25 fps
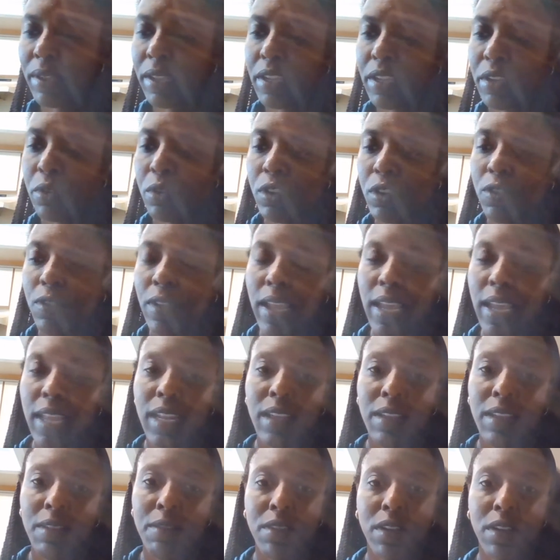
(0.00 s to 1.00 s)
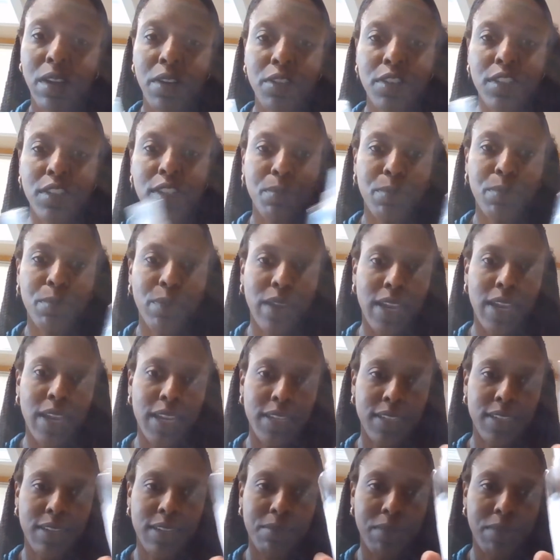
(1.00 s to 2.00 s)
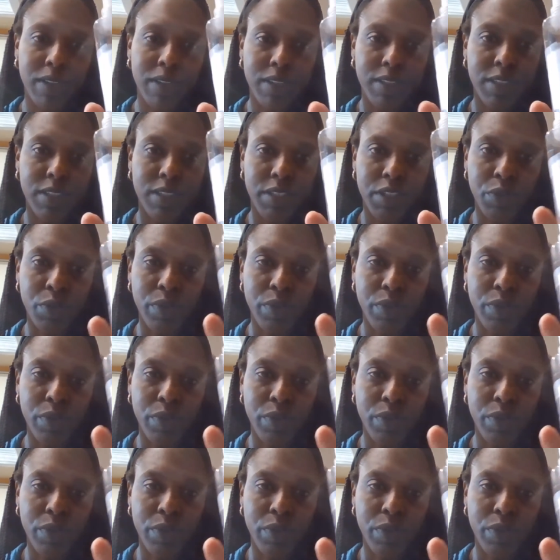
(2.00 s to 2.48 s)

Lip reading: a huge fan of are sprays and mists.